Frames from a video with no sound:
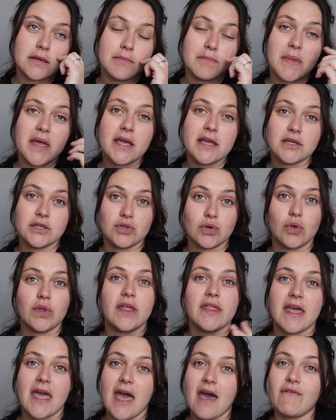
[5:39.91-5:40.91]
making sure
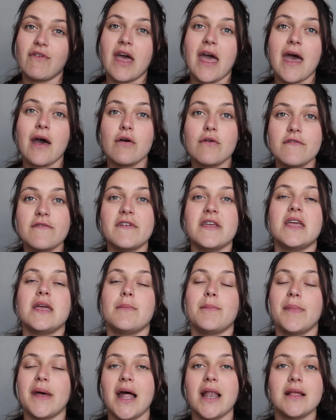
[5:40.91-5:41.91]
that they have a healthy,
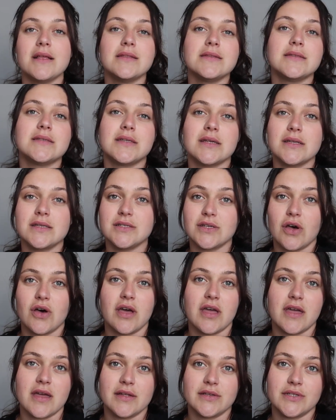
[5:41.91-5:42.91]
balanced
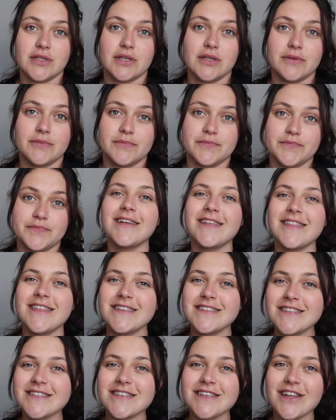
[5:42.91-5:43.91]
diet.
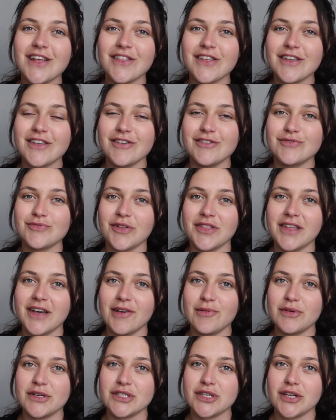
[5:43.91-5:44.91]
This is another huge one that
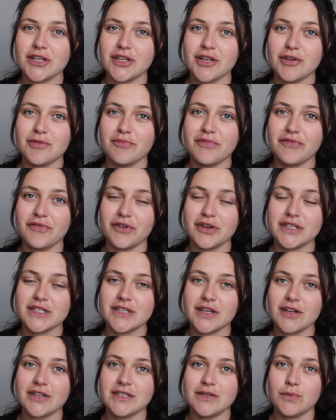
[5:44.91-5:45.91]
I wish I'd known before I
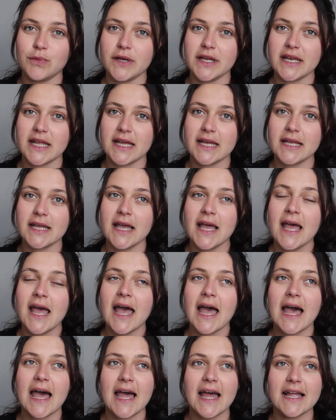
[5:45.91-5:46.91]
started weaning.
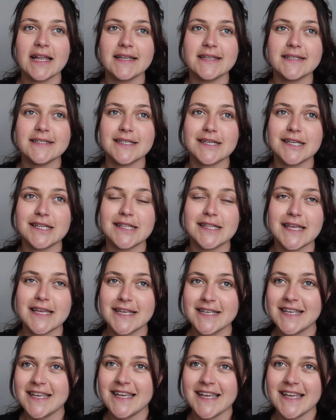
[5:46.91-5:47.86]
And this,